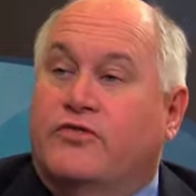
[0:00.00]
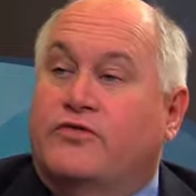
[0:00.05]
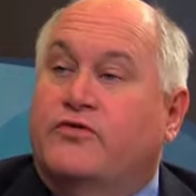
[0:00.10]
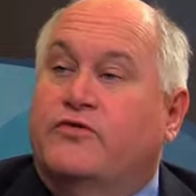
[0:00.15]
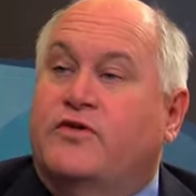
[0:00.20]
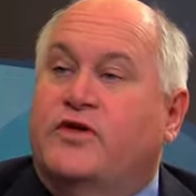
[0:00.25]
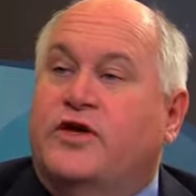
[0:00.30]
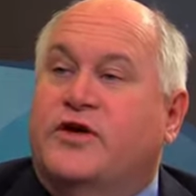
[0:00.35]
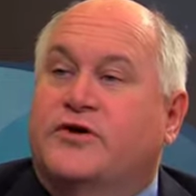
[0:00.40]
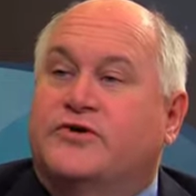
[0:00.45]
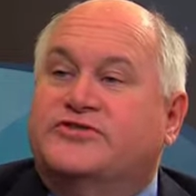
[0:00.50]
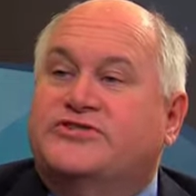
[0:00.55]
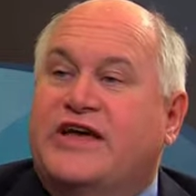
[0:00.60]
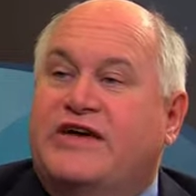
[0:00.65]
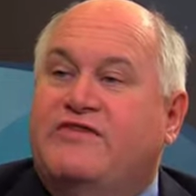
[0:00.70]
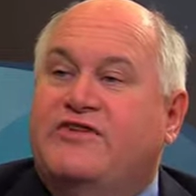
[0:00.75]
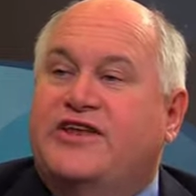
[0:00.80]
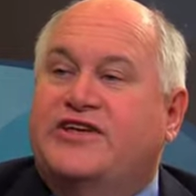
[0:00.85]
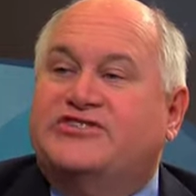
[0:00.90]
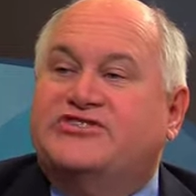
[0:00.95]
through the years
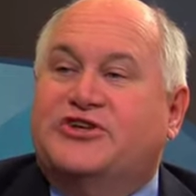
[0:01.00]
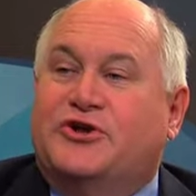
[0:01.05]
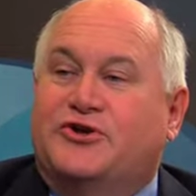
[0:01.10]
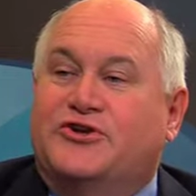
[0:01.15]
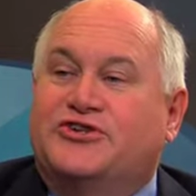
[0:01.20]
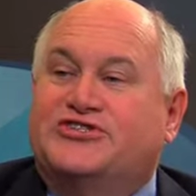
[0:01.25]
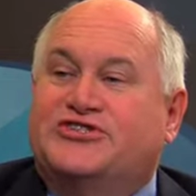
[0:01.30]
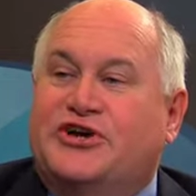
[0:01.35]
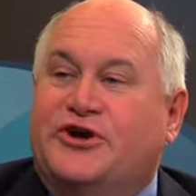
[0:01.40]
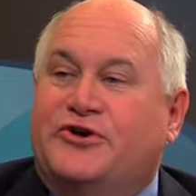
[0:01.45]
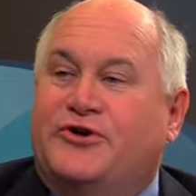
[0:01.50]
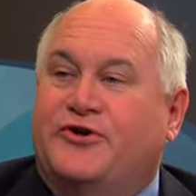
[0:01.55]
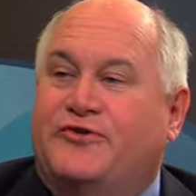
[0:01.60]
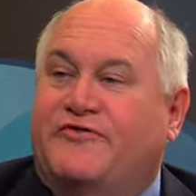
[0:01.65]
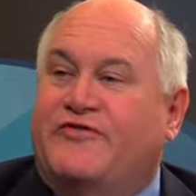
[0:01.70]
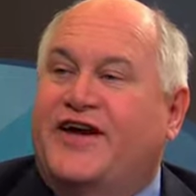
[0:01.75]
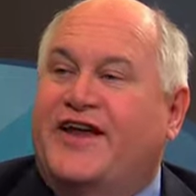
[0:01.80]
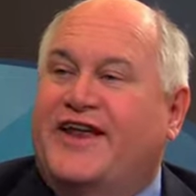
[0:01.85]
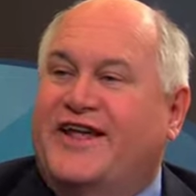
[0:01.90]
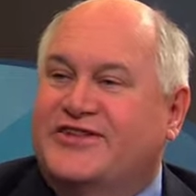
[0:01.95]
haven't necessarily shared their
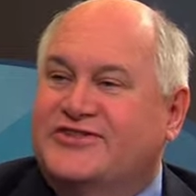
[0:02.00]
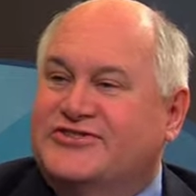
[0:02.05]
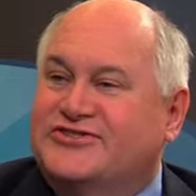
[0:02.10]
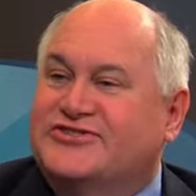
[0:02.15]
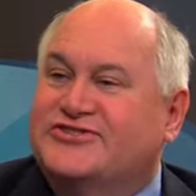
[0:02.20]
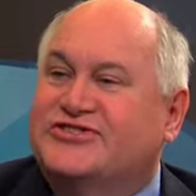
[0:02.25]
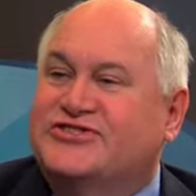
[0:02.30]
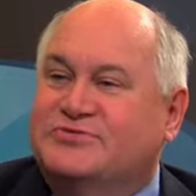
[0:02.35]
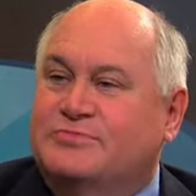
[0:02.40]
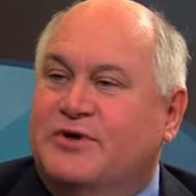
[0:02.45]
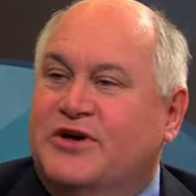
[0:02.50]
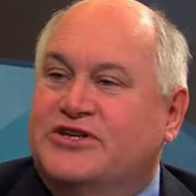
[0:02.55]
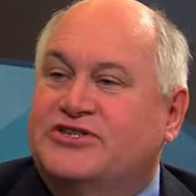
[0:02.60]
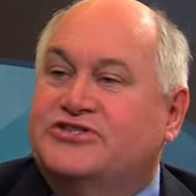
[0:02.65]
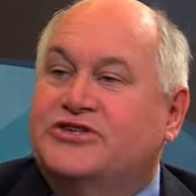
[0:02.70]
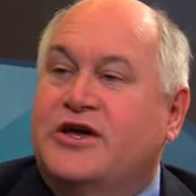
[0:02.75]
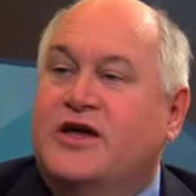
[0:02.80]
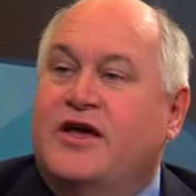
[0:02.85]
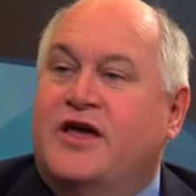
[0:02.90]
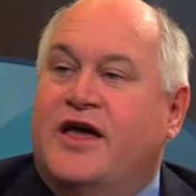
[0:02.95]
finances as
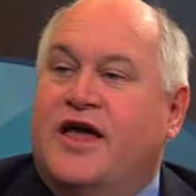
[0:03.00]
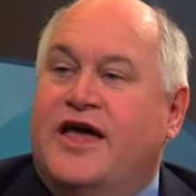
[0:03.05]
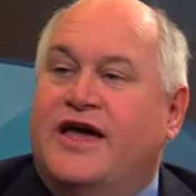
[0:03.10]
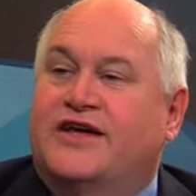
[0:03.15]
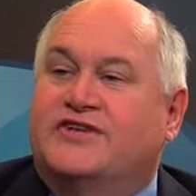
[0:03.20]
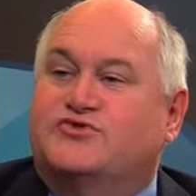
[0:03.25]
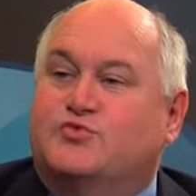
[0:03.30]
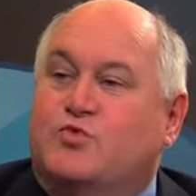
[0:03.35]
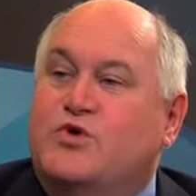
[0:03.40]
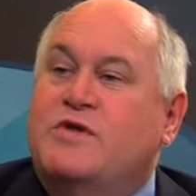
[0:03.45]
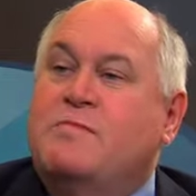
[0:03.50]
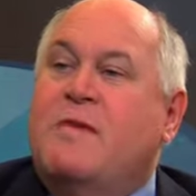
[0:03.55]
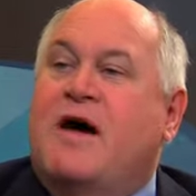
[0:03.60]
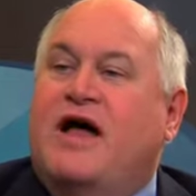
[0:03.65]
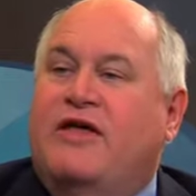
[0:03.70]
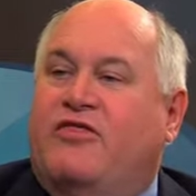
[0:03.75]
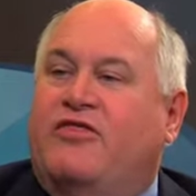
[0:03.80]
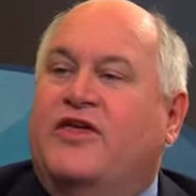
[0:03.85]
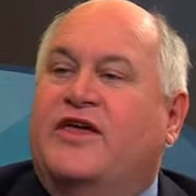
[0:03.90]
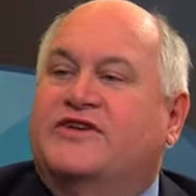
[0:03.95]
much as we
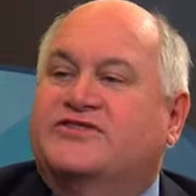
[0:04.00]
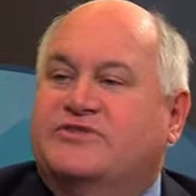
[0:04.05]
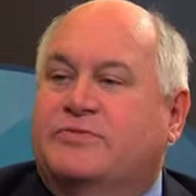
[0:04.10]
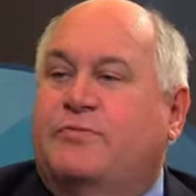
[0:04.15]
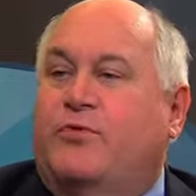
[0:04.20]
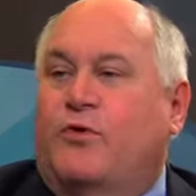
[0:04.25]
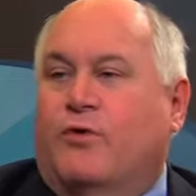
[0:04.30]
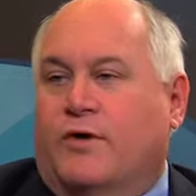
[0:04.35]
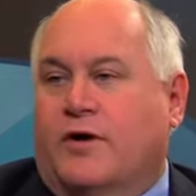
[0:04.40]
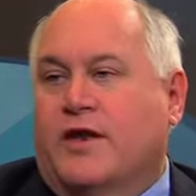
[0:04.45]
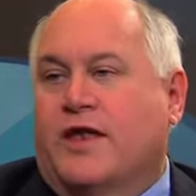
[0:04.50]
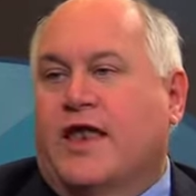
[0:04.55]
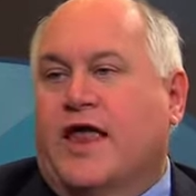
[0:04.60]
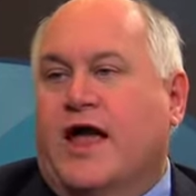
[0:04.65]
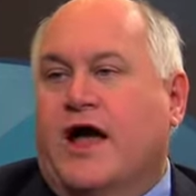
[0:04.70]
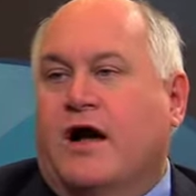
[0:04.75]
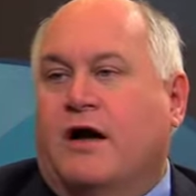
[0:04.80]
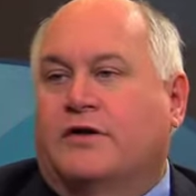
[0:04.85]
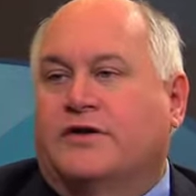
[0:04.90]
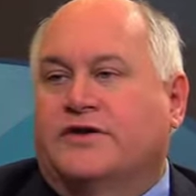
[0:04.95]
might think is important
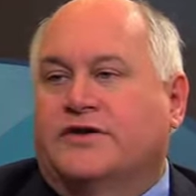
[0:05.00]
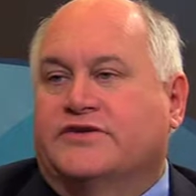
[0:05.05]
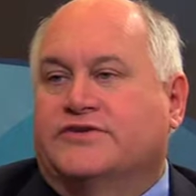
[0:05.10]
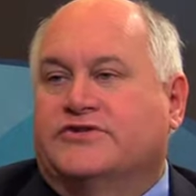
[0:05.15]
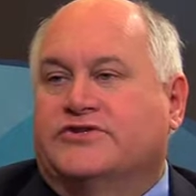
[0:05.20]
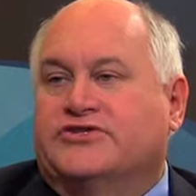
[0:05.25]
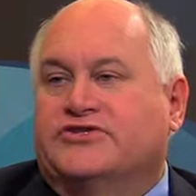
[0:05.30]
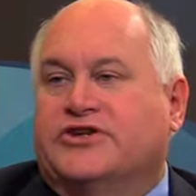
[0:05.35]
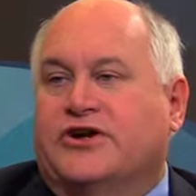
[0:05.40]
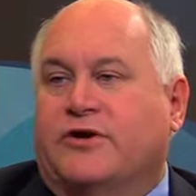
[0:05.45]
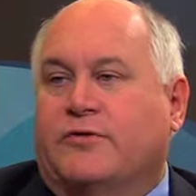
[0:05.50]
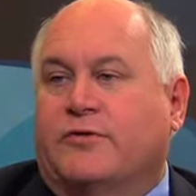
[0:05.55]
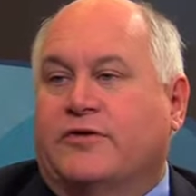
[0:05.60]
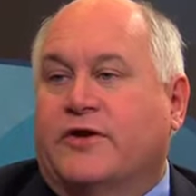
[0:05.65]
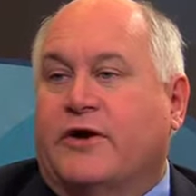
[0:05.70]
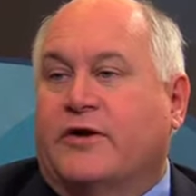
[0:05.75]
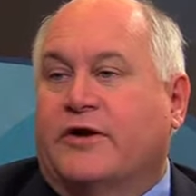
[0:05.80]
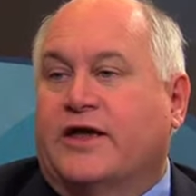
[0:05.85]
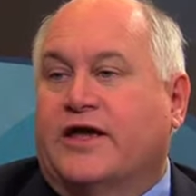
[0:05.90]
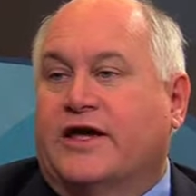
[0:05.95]
now to share with
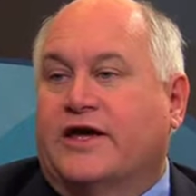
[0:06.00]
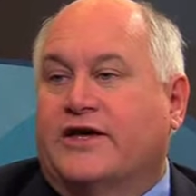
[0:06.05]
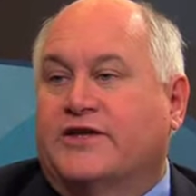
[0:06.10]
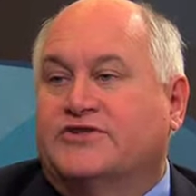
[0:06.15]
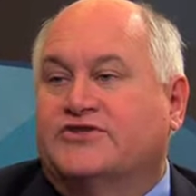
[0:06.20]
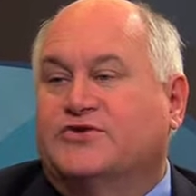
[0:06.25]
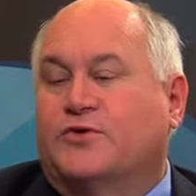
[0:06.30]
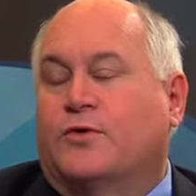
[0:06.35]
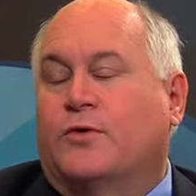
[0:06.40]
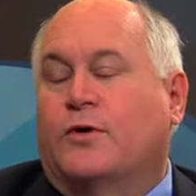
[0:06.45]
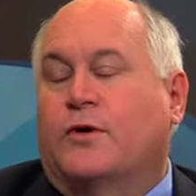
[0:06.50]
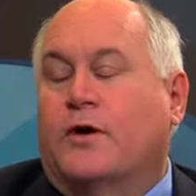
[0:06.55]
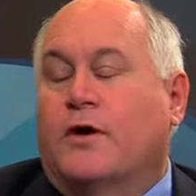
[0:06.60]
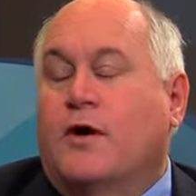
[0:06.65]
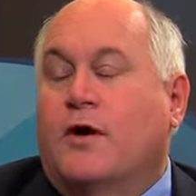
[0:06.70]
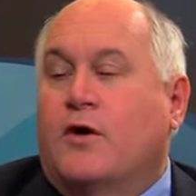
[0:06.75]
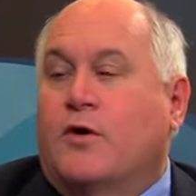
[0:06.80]
our kids or